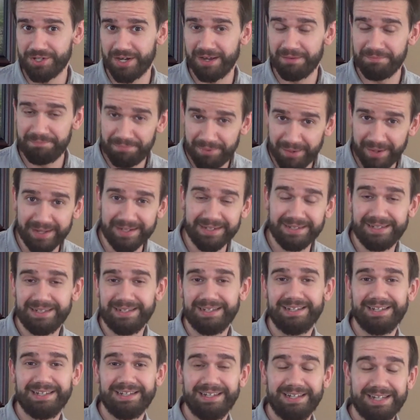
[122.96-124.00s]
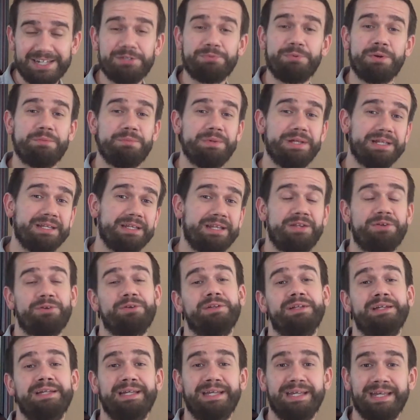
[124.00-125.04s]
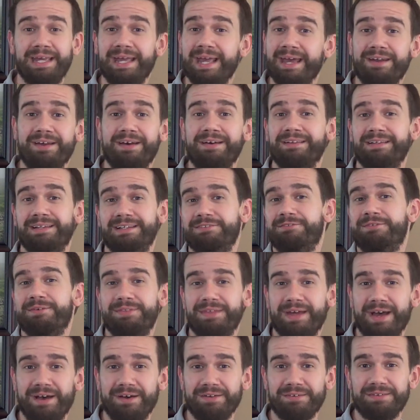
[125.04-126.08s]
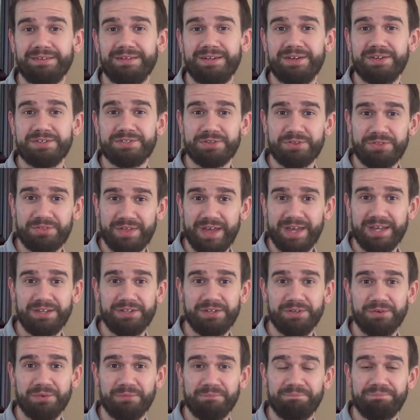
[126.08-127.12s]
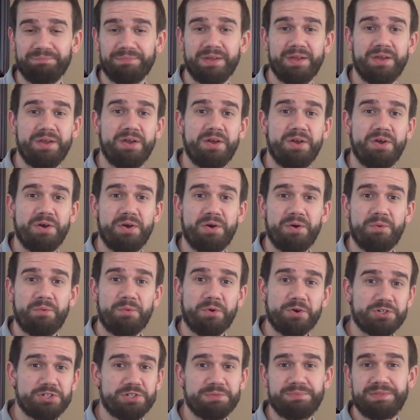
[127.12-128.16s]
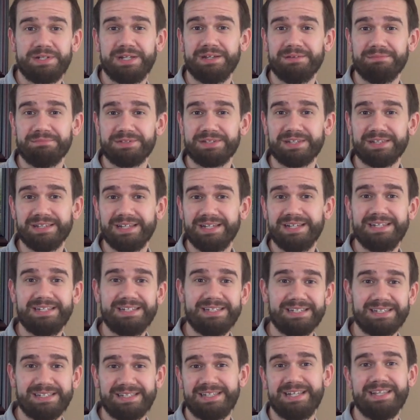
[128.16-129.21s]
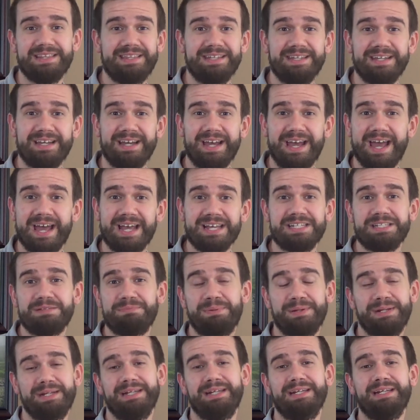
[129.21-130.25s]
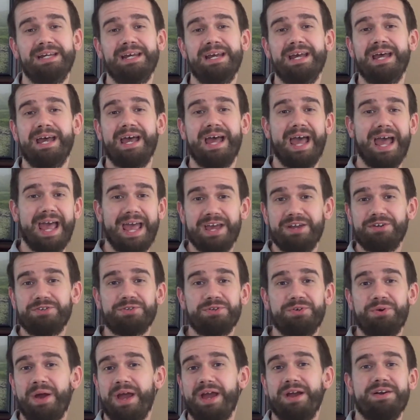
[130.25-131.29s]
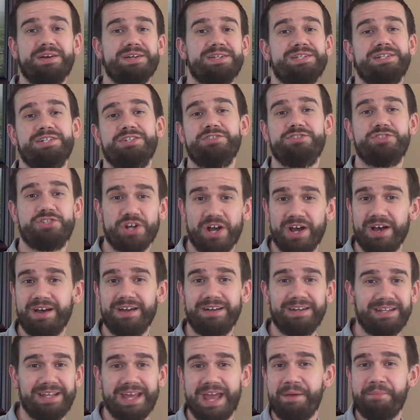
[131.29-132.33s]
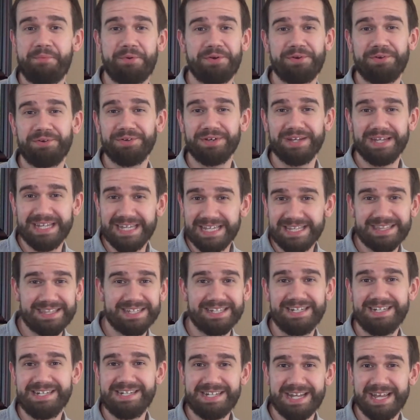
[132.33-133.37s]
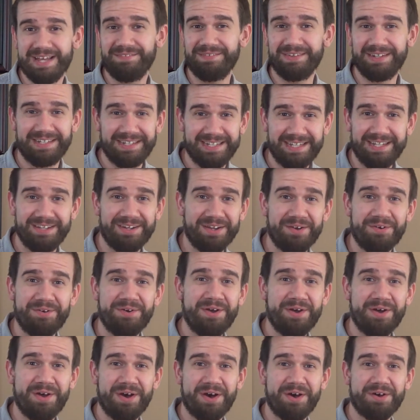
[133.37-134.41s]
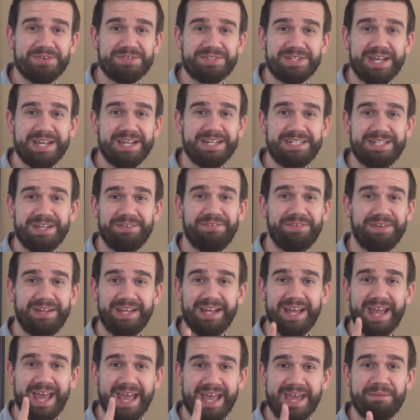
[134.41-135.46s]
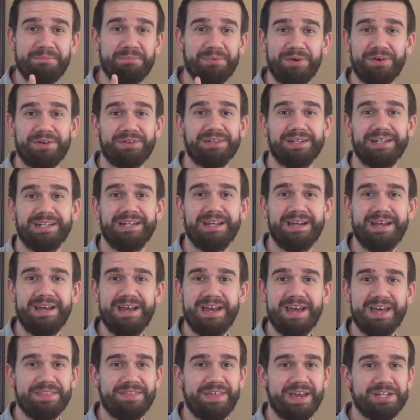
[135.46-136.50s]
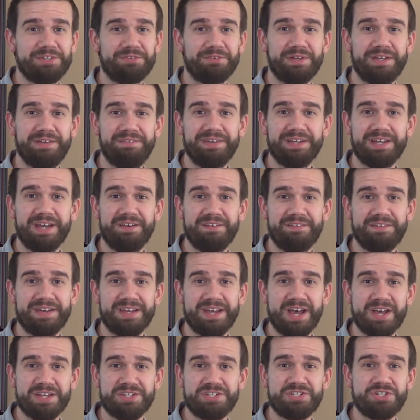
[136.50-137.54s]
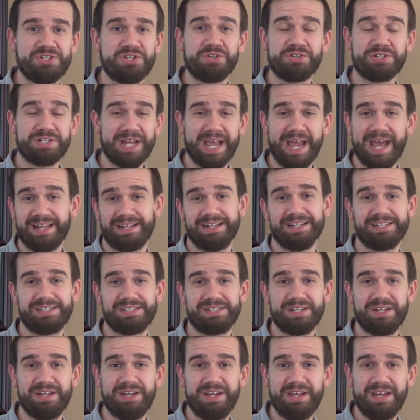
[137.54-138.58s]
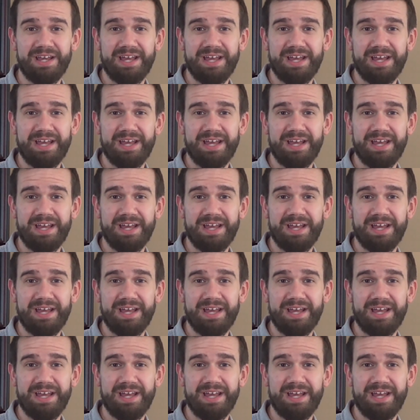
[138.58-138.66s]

job, but it's one we literally cannot live without. So thank you. Worship teams, Liz, Cynthia, SP, Andrew, Harrison, John, Gabriel, Ethan, David, Keto, Jose, Tiffany, and Brooklyn, thanks for giving us your talents